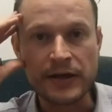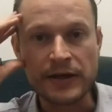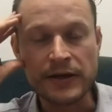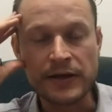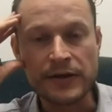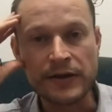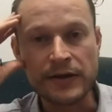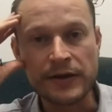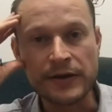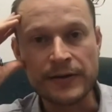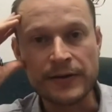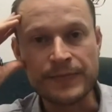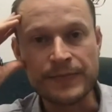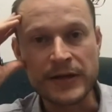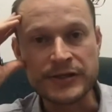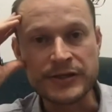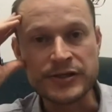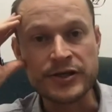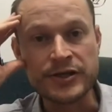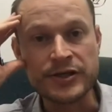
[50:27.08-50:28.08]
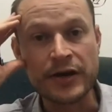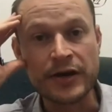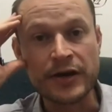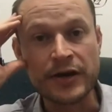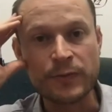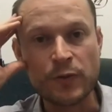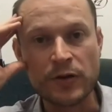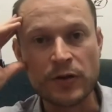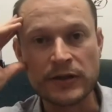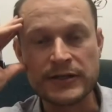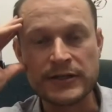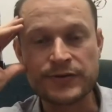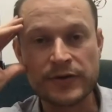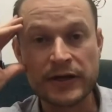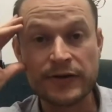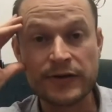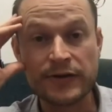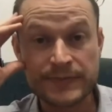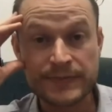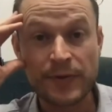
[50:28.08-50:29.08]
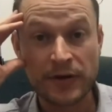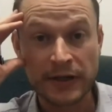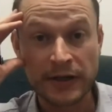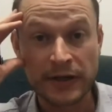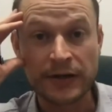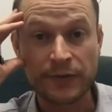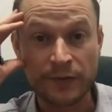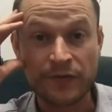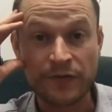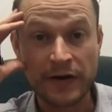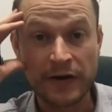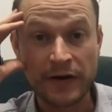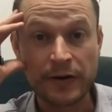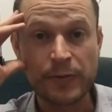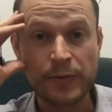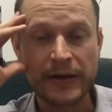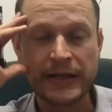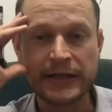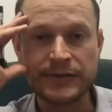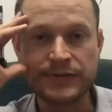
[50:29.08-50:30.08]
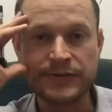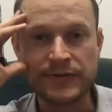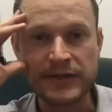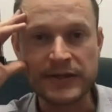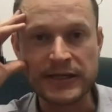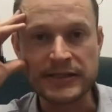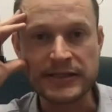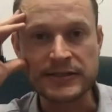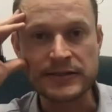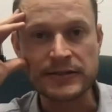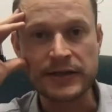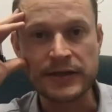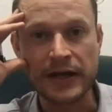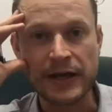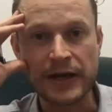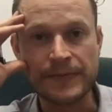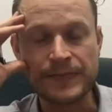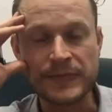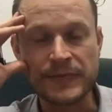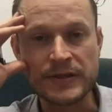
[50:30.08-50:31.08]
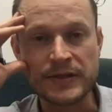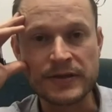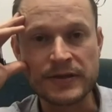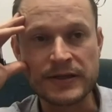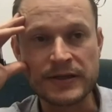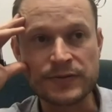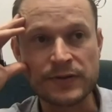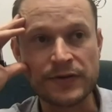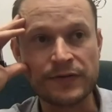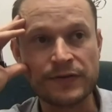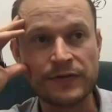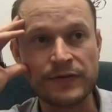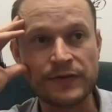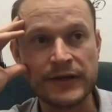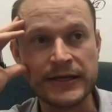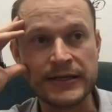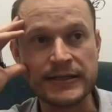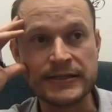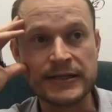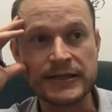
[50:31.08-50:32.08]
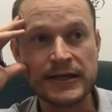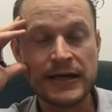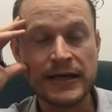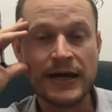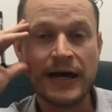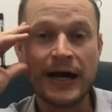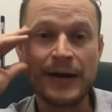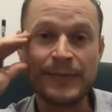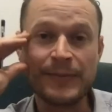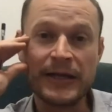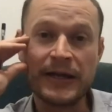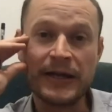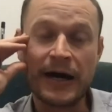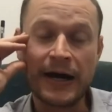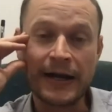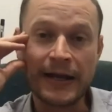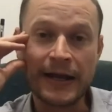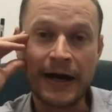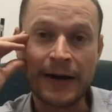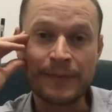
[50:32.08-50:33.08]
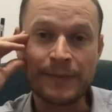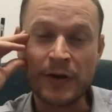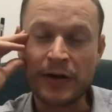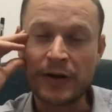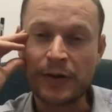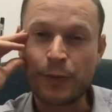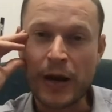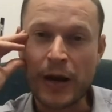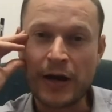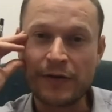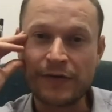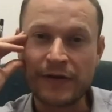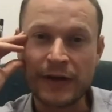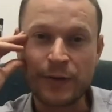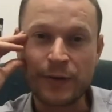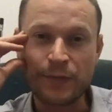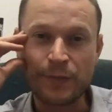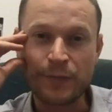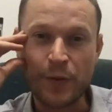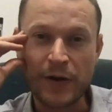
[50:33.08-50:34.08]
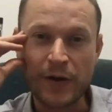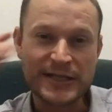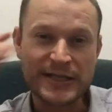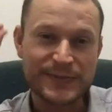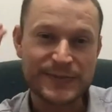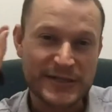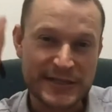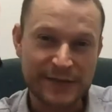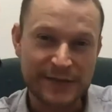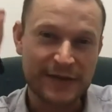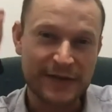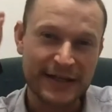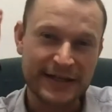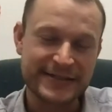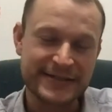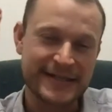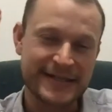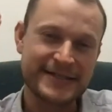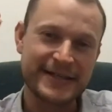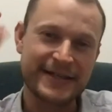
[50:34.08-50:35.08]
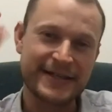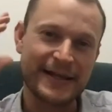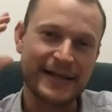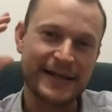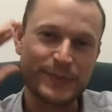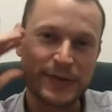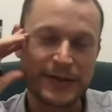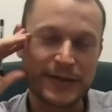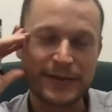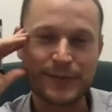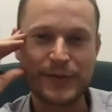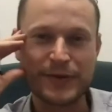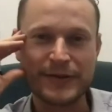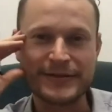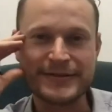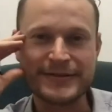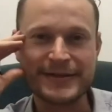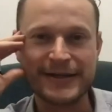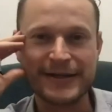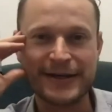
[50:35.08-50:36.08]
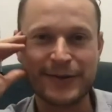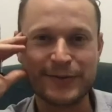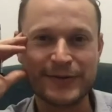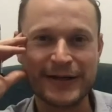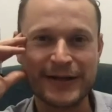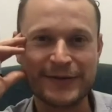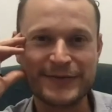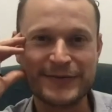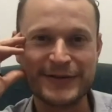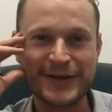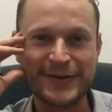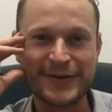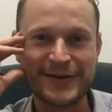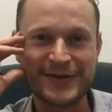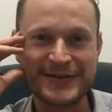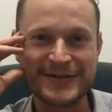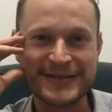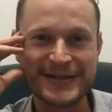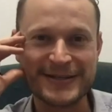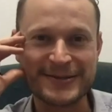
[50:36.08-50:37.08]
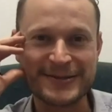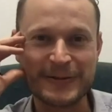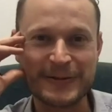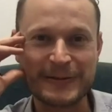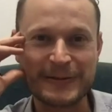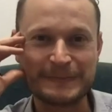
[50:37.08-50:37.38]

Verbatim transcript: the engineering world is really responding very quickly to these, um, these sort of needs. I mean, I, I'm not aware of any work specifically testing that, but, but uh, I would love to know the answer as well.